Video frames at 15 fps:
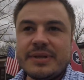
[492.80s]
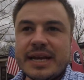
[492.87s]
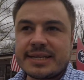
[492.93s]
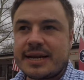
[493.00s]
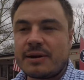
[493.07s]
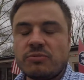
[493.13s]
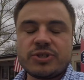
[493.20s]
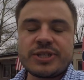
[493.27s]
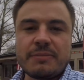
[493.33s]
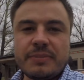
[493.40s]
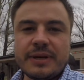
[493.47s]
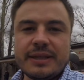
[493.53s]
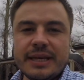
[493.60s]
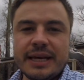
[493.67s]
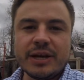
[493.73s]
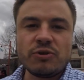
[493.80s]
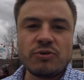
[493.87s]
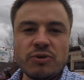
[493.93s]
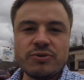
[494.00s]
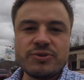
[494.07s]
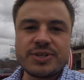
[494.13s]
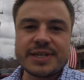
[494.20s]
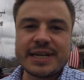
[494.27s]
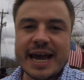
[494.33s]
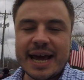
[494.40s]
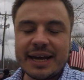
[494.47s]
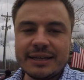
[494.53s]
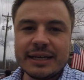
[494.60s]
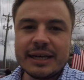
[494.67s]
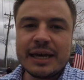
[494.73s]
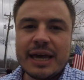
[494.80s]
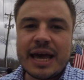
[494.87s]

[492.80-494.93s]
Next up, we'll jump in the Cruze sedan,